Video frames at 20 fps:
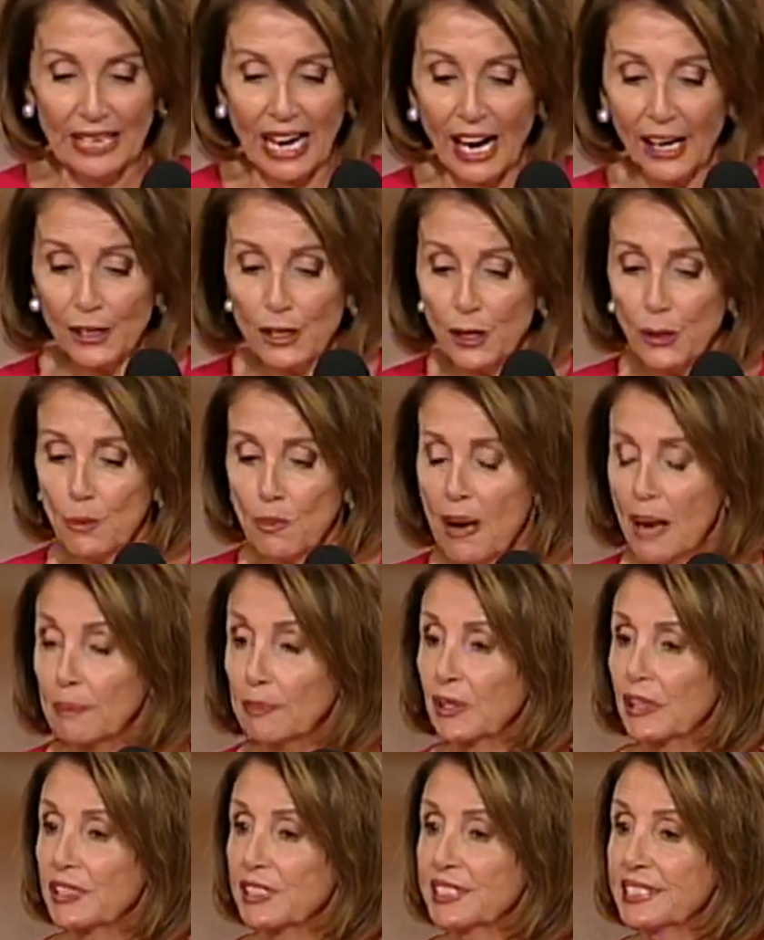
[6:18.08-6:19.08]
when our new
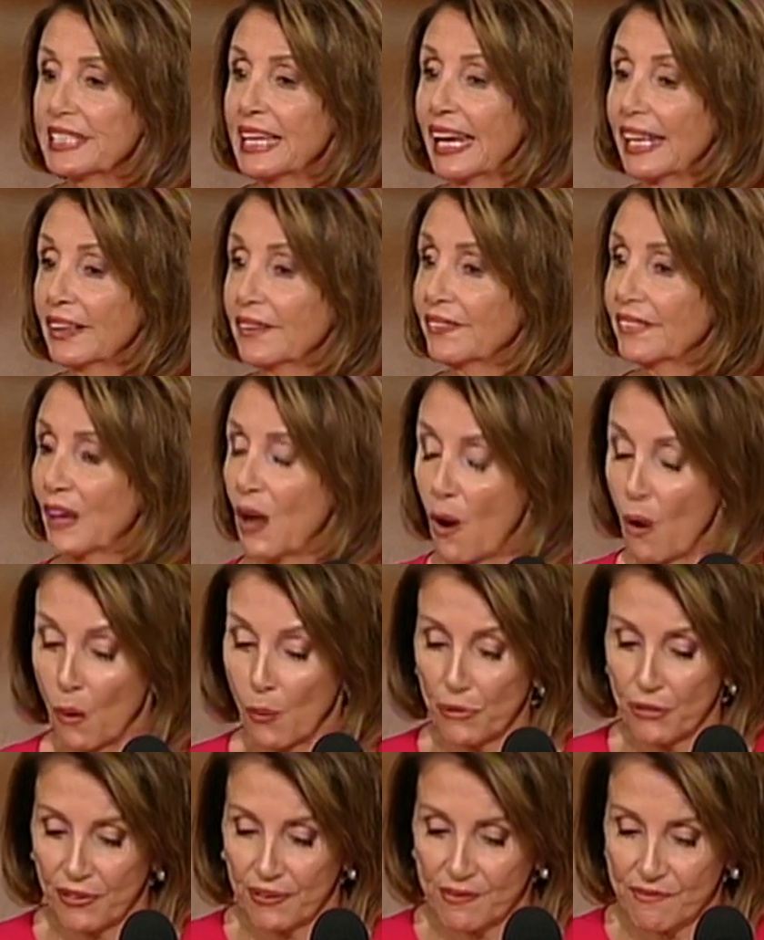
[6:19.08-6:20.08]
members take the
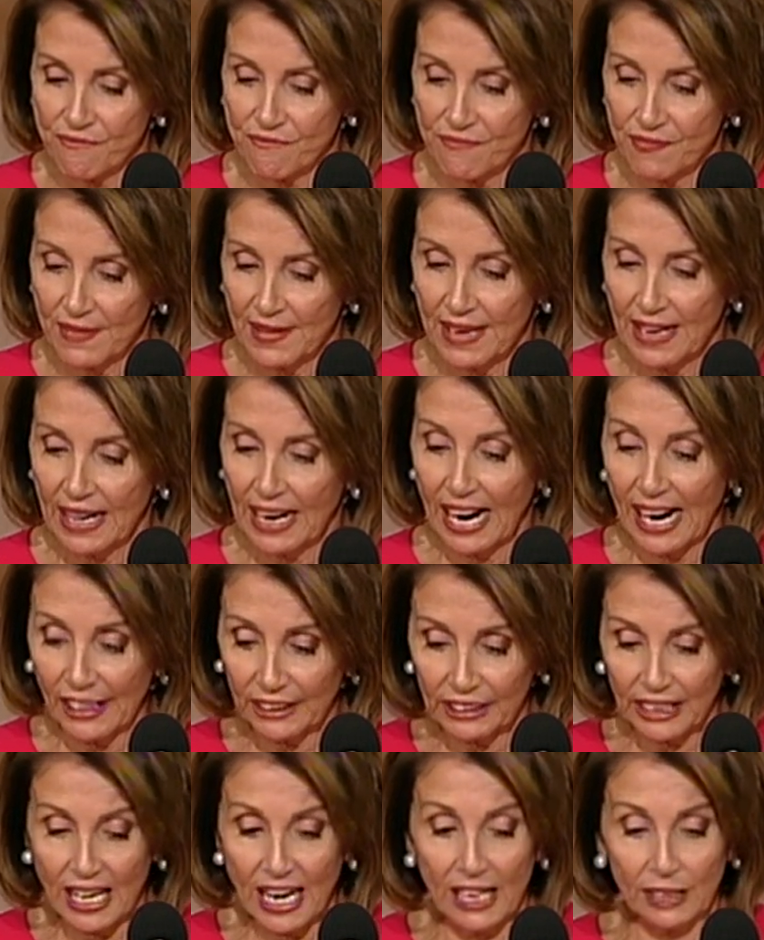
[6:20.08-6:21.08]
oath,
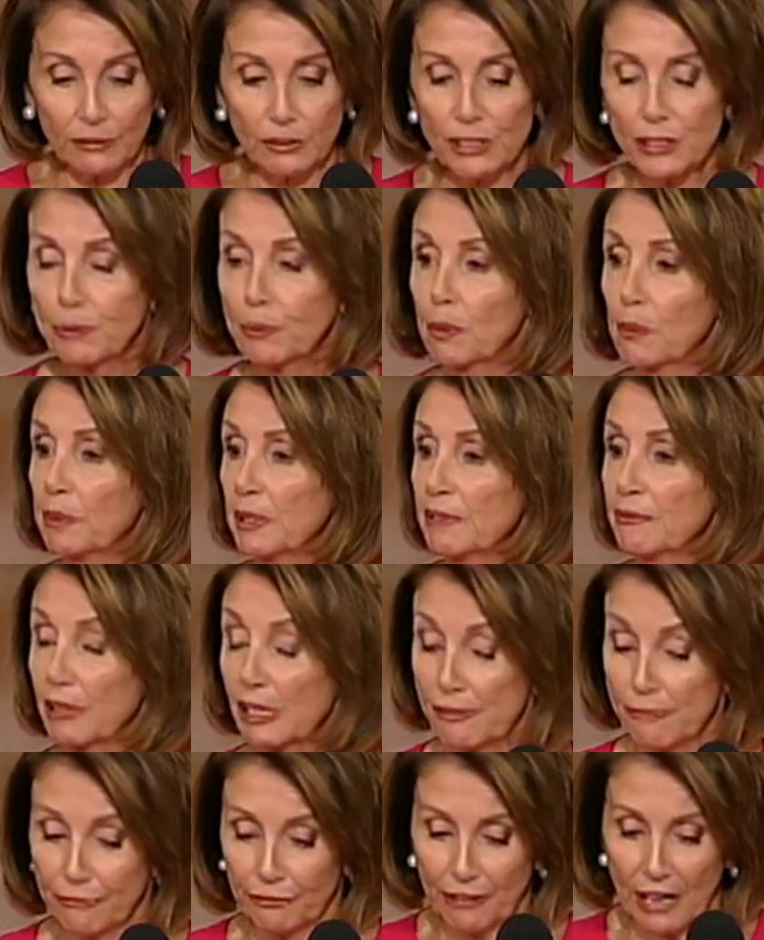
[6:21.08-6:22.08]
our Congress will be
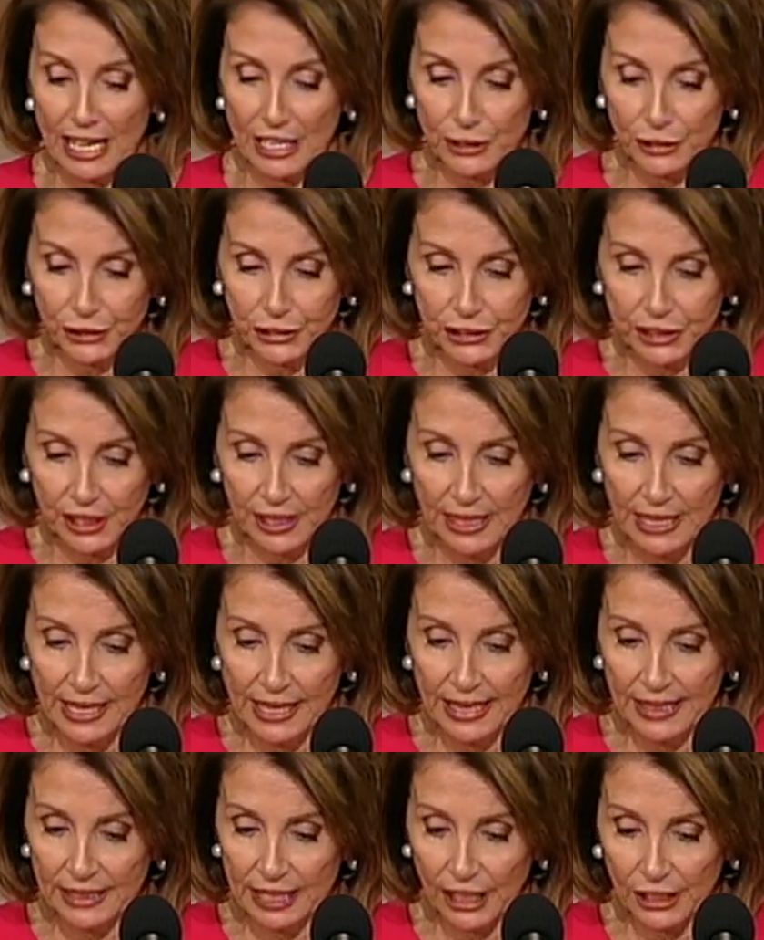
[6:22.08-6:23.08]
refreshed
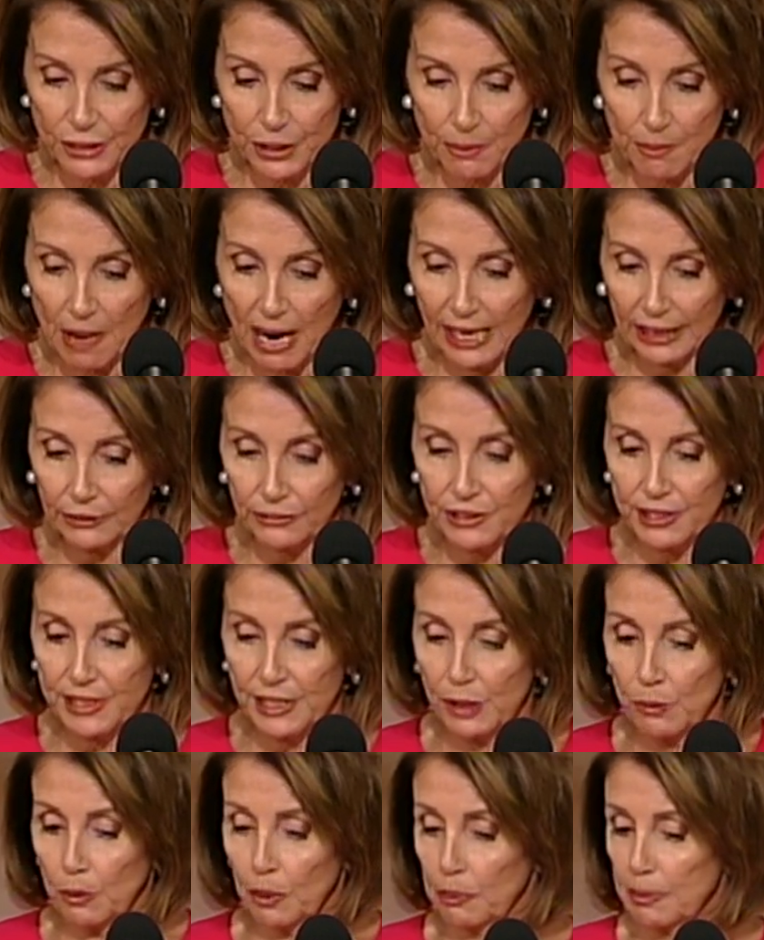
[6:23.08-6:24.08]
and our
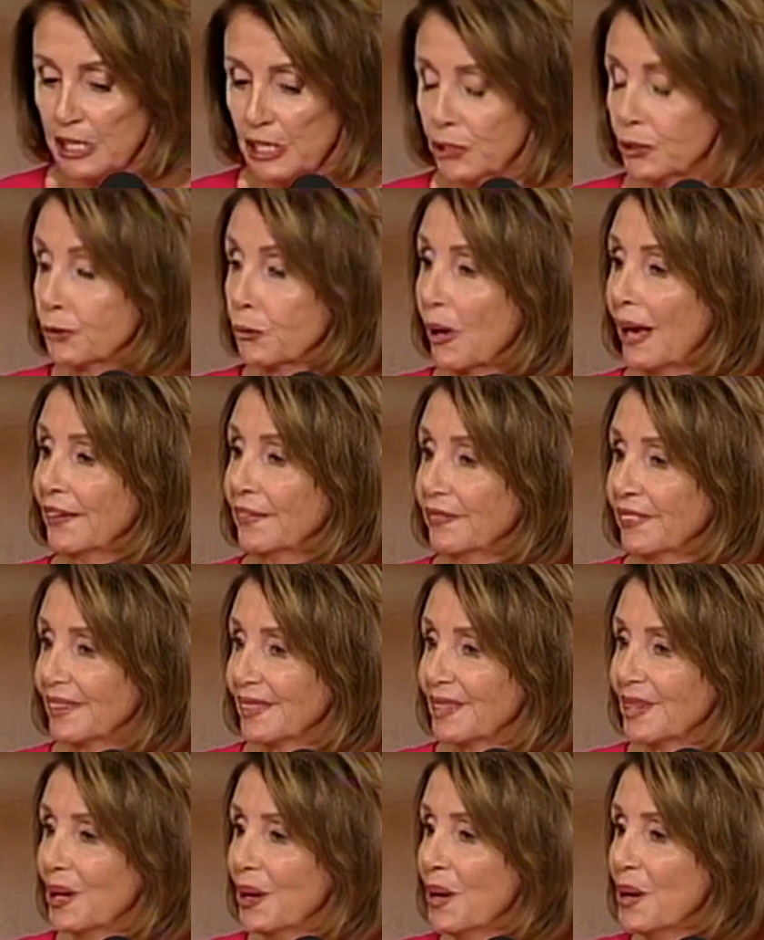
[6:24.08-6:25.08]
democracy will be
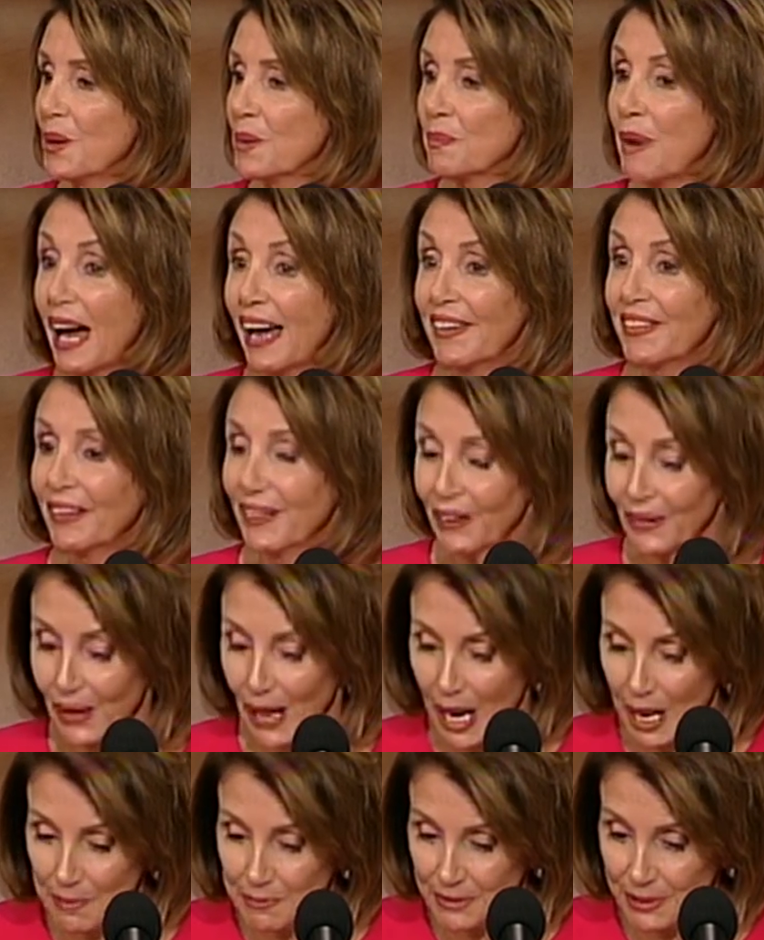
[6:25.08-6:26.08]
strengthened by
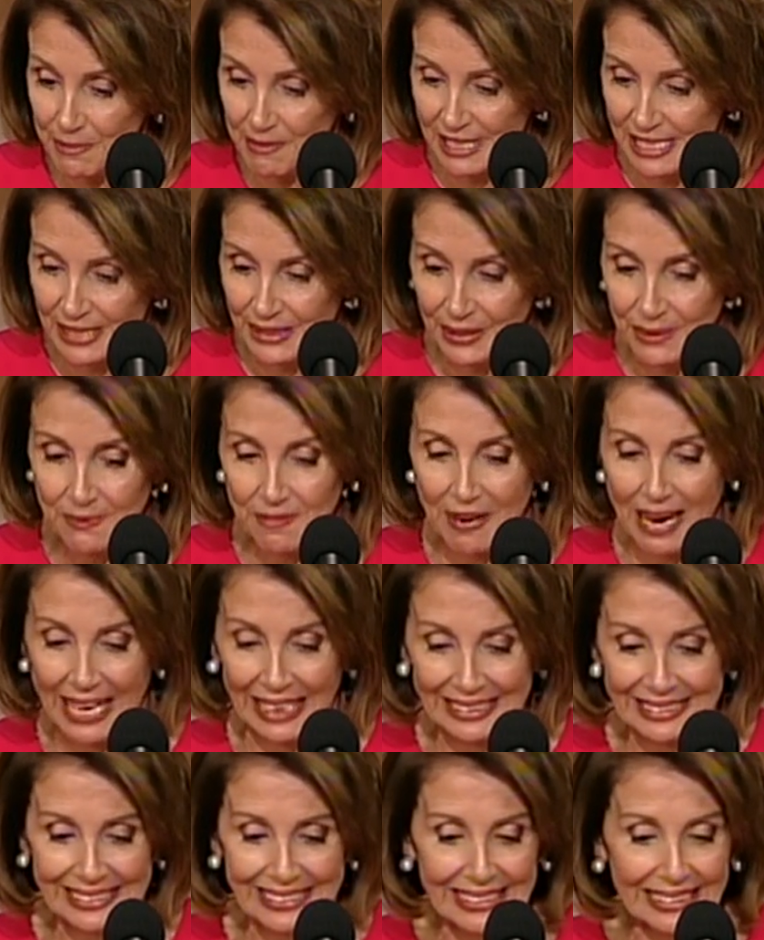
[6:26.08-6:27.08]
their optimism,
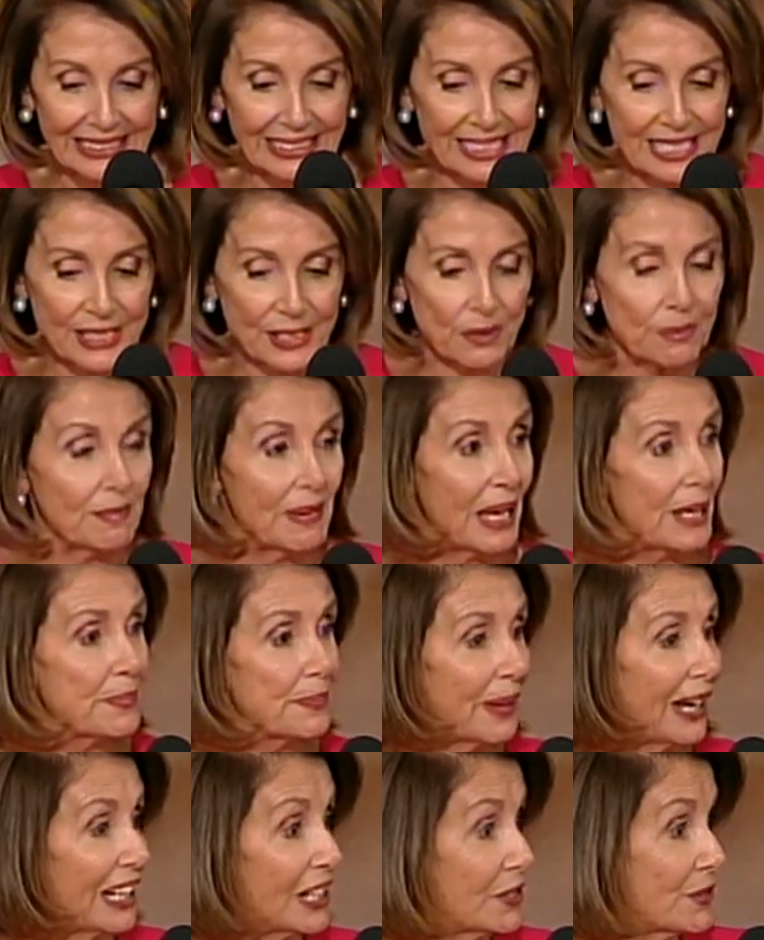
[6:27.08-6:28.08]
idealism,
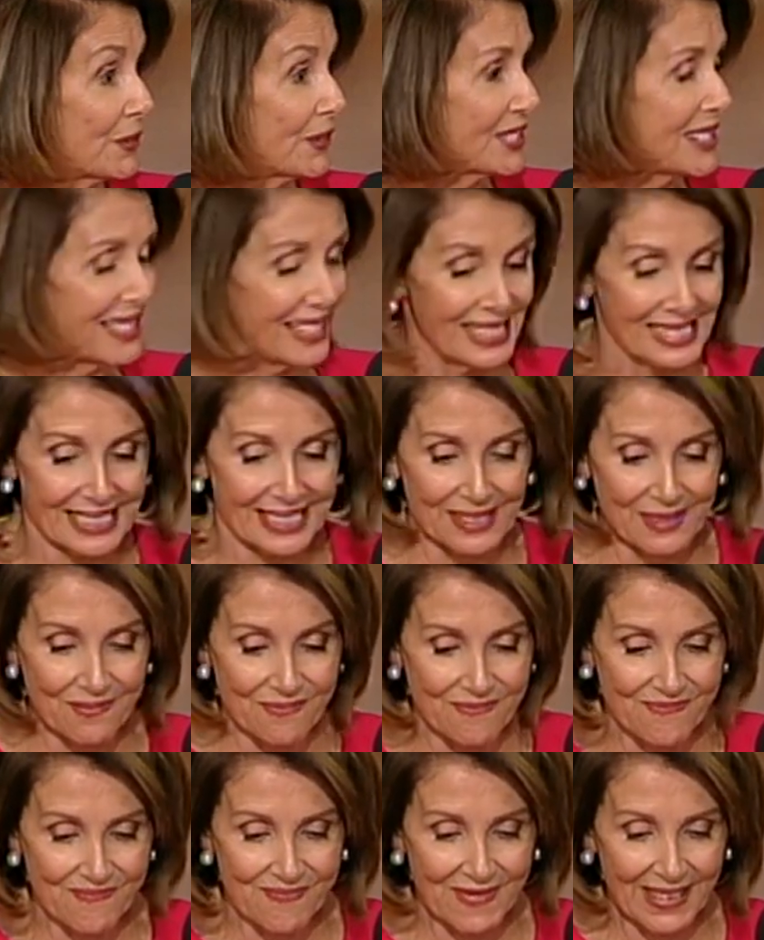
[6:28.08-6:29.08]
and
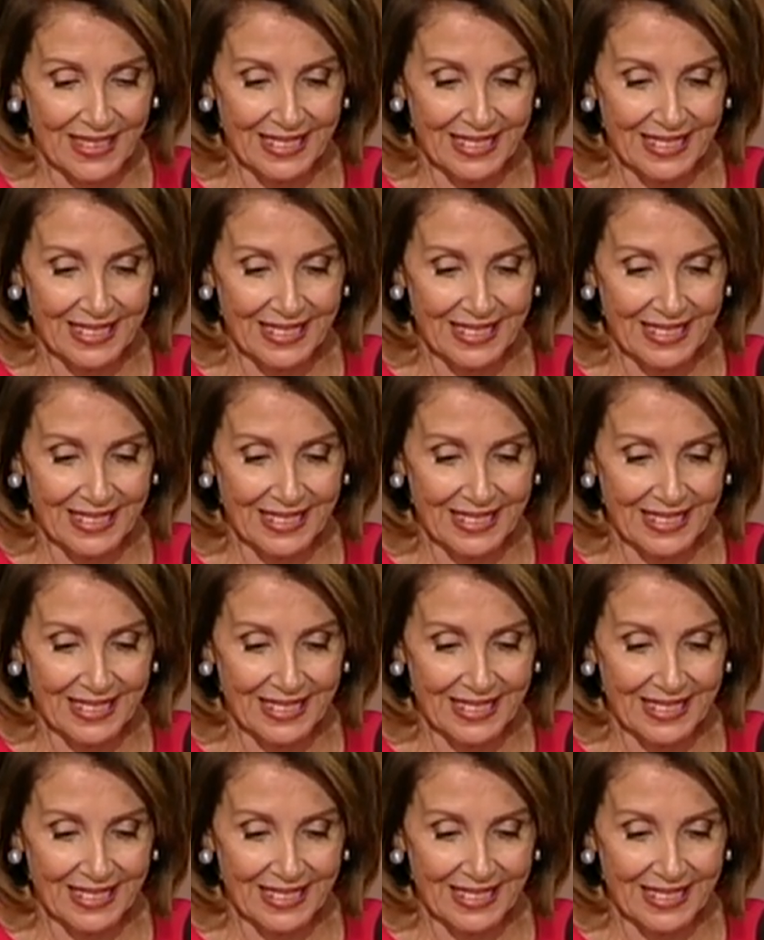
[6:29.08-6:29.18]
patriotism